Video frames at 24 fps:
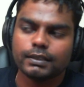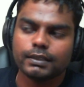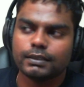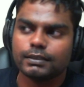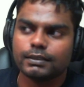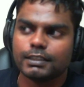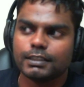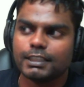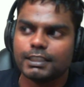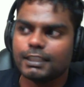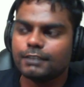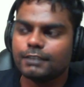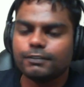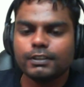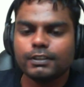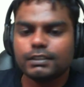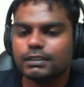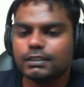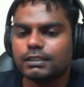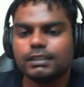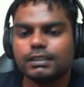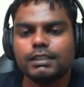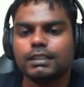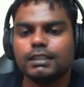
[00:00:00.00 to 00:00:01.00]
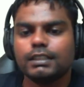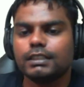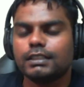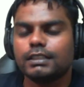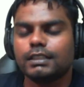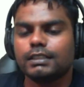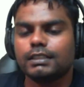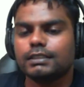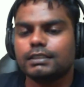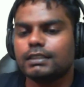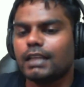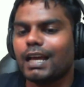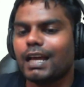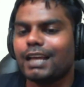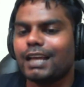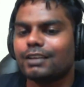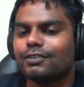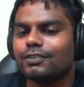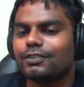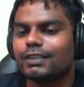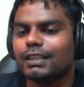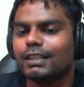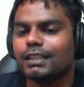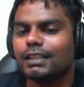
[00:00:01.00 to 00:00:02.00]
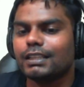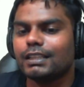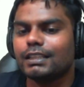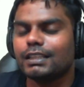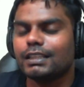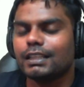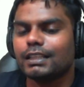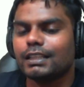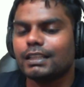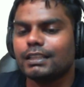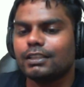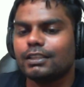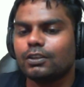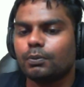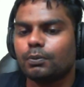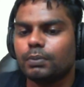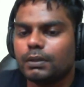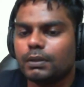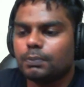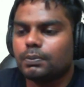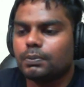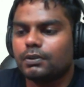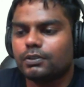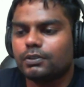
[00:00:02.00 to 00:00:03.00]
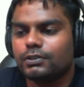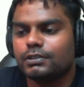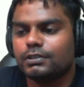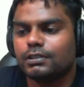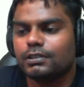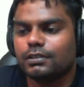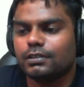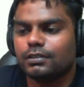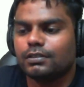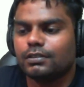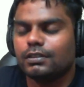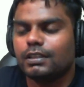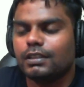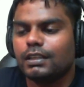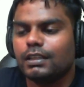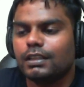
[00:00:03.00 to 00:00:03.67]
Even still, there's not really like, you know, people are still